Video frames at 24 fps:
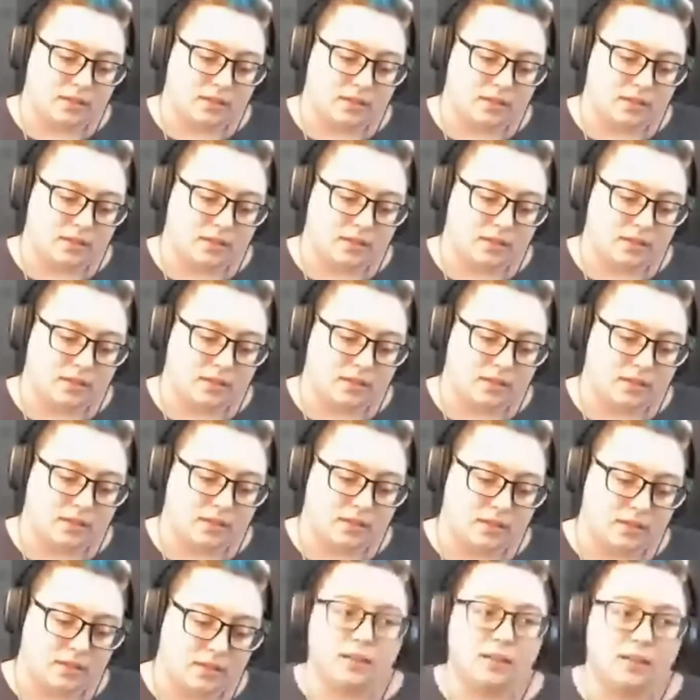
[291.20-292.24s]
I
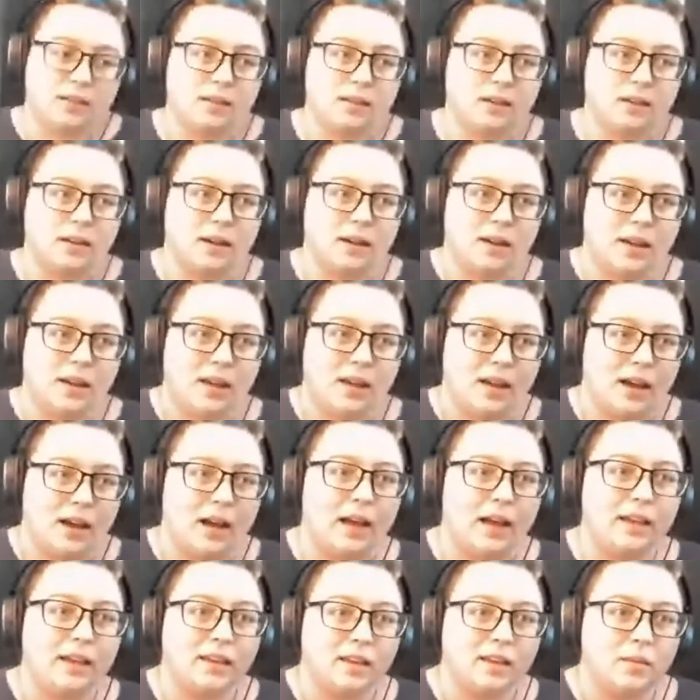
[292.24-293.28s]
I
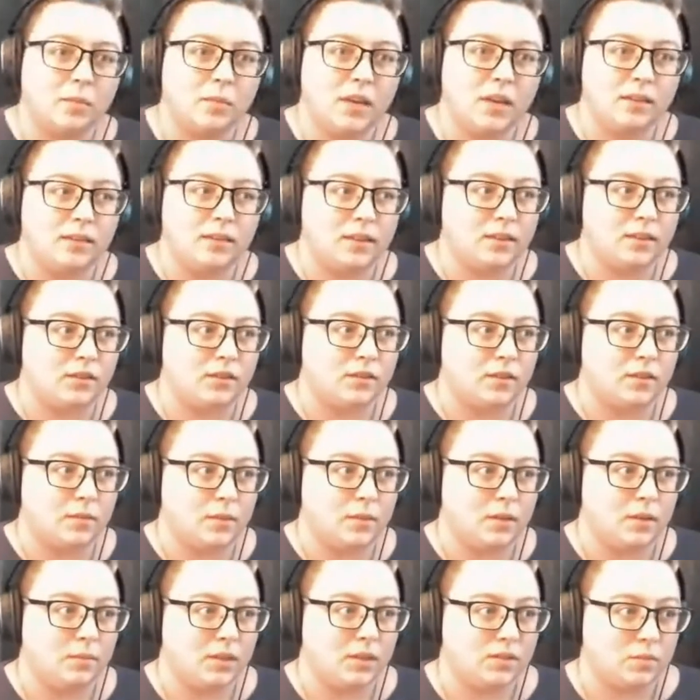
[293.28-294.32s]
come at this from a much
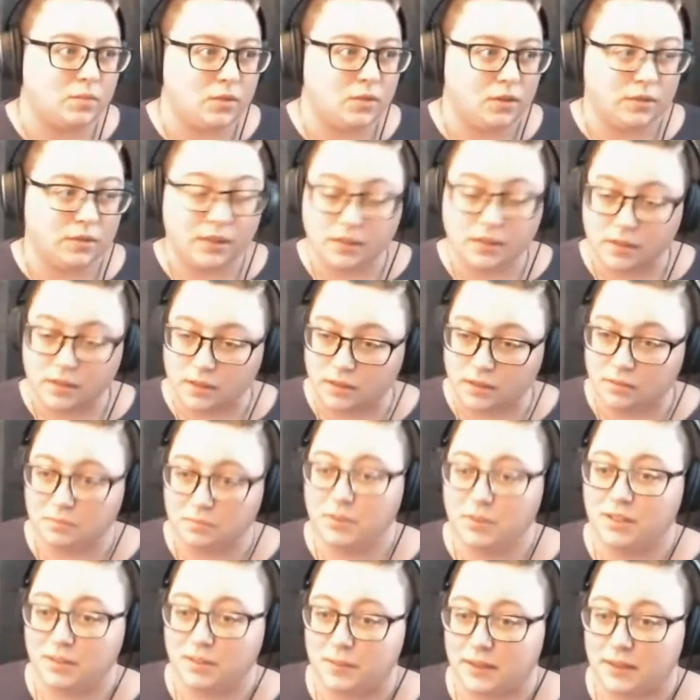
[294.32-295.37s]
more recent
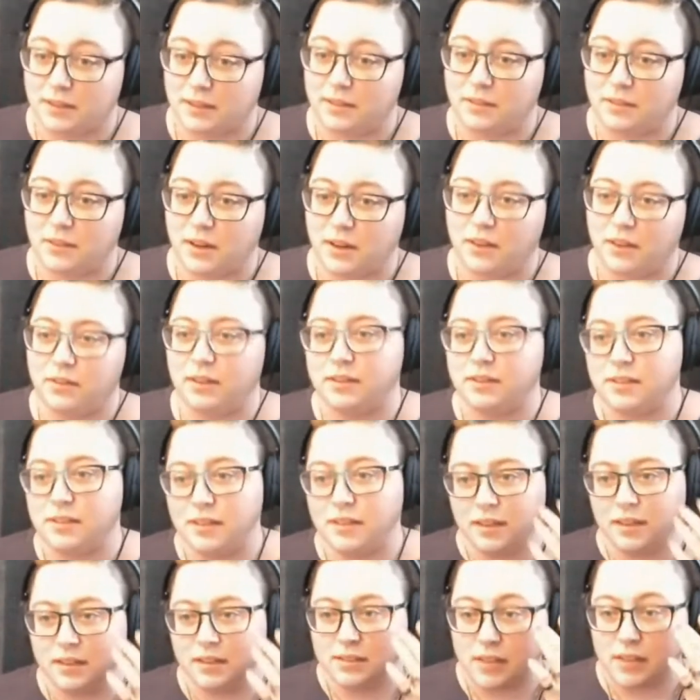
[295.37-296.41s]
perspective, obviously, because
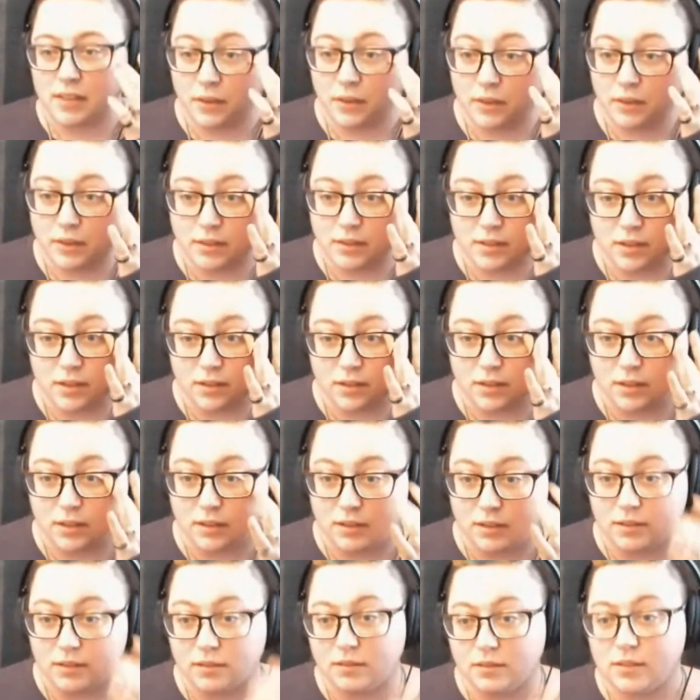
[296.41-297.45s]
I only started
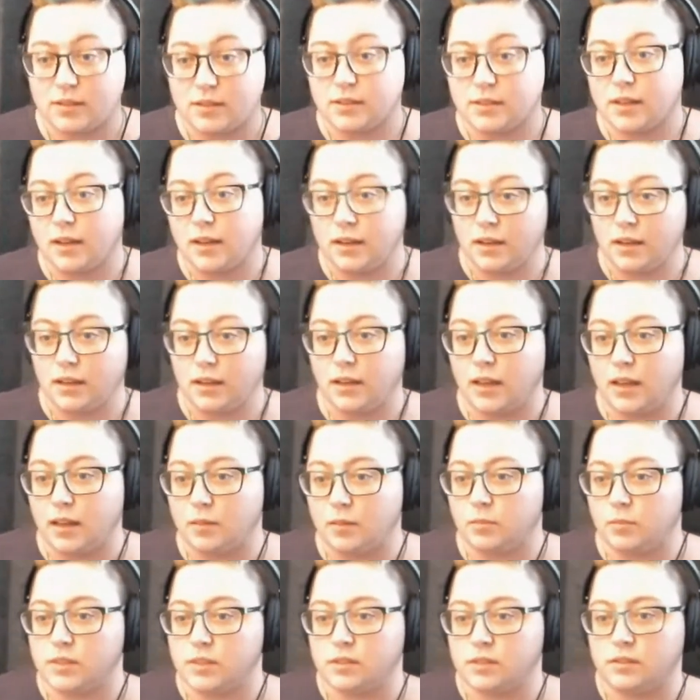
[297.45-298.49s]
designing games
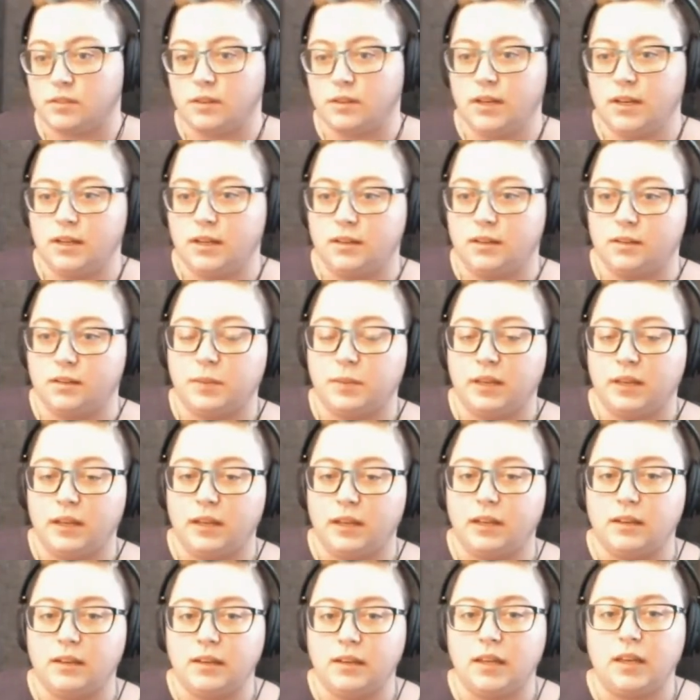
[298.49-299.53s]
and playing indie
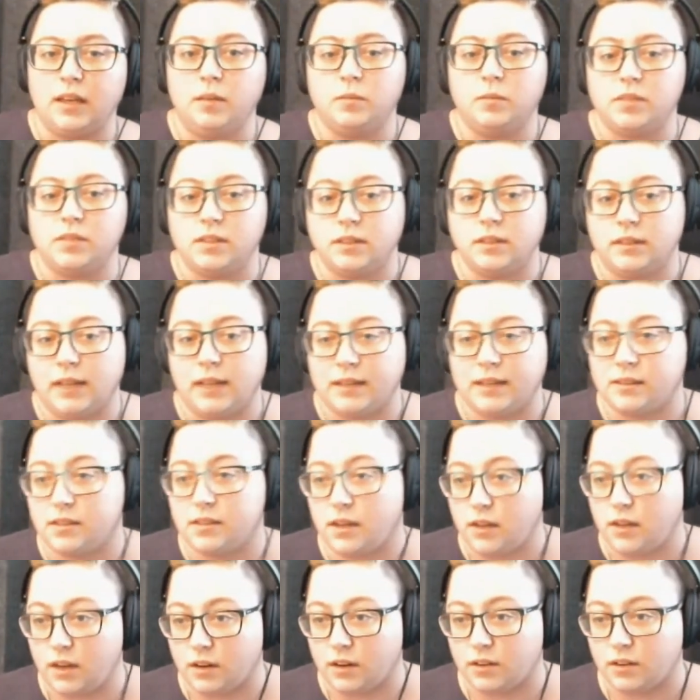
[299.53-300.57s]
games in the last ten
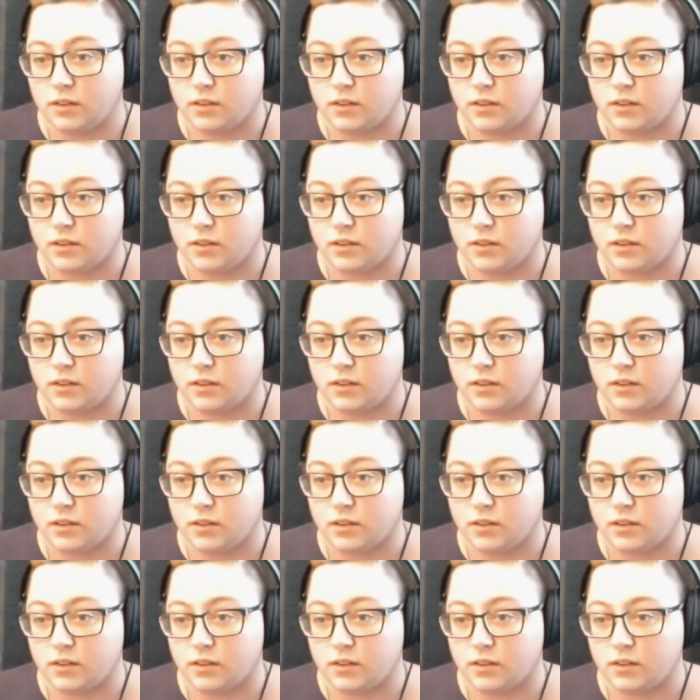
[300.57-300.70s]
years.